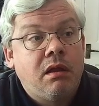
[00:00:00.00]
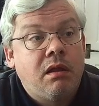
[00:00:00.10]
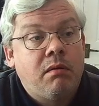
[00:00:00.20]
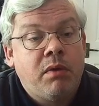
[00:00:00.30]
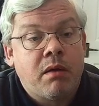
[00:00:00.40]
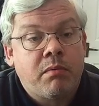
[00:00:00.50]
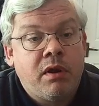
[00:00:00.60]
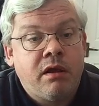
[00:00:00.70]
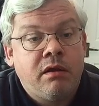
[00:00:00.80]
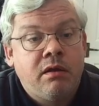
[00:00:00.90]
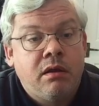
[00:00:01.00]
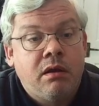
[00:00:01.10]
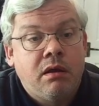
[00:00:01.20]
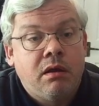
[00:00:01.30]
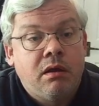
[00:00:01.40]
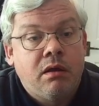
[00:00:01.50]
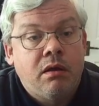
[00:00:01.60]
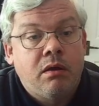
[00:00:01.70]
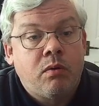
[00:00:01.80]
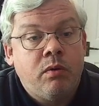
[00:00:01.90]
black played
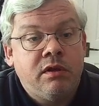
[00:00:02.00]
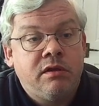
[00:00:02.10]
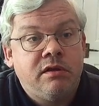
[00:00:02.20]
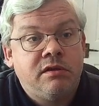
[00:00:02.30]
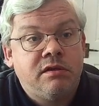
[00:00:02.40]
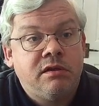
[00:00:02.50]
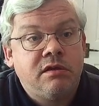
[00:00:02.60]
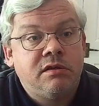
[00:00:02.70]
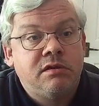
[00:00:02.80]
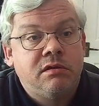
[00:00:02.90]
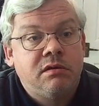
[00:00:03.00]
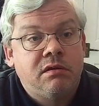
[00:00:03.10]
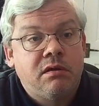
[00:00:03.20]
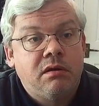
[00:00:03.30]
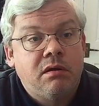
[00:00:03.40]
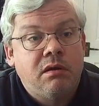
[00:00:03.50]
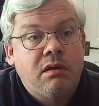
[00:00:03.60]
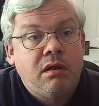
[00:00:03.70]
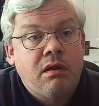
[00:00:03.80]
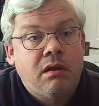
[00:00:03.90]
queen d6,
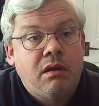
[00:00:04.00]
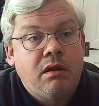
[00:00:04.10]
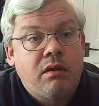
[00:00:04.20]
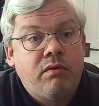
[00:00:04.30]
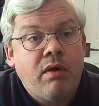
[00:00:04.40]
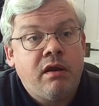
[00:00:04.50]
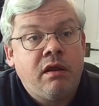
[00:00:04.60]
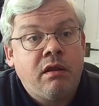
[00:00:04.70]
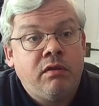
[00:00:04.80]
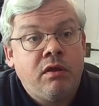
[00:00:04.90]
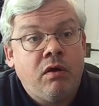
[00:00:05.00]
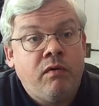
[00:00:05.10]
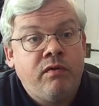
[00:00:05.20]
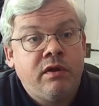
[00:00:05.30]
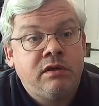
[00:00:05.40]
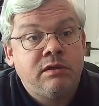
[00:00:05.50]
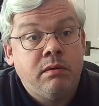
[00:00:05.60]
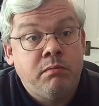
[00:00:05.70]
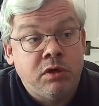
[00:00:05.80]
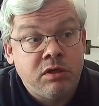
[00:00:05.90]
threatening the obvious
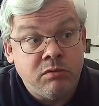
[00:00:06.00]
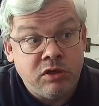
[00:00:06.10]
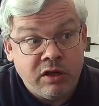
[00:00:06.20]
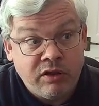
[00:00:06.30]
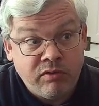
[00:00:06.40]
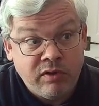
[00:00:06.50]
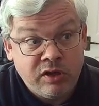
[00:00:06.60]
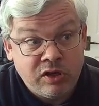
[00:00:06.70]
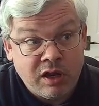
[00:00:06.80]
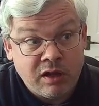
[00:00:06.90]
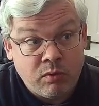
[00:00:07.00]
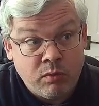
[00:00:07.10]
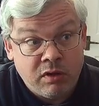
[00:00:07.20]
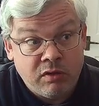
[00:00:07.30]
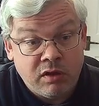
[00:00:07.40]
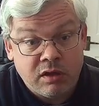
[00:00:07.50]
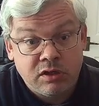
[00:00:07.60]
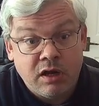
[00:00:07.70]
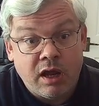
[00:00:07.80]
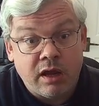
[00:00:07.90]
bishop g3 check, winning the
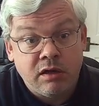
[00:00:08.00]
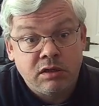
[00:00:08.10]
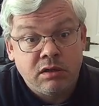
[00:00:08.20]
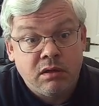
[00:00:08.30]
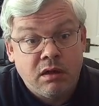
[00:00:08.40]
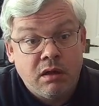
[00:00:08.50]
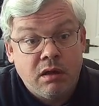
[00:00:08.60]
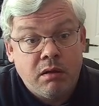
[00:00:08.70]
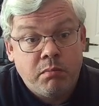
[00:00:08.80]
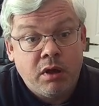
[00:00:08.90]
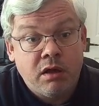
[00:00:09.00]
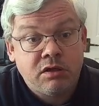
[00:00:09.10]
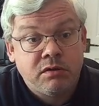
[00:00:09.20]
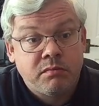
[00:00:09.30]
exchange, but